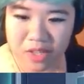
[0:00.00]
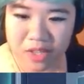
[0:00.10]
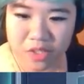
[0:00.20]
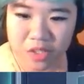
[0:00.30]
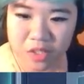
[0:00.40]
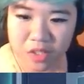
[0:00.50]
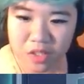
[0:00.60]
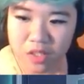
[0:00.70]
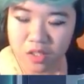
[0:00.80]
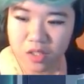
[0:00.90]
Angel.
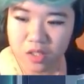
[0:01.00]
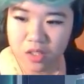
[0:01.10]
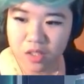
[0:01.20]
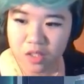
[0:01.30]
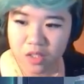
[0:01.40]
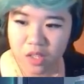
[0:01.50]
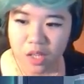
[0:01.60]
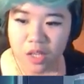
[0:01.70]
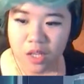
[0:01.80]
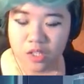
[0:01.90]

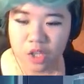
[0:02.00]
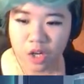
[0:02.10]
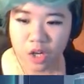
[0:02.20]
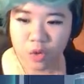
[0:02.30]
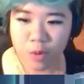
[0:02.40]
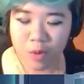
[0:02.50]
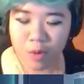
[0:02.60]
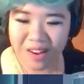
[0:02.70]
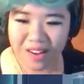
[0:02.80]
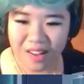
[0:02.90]
The Dark
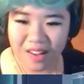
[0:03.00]
Grimoire.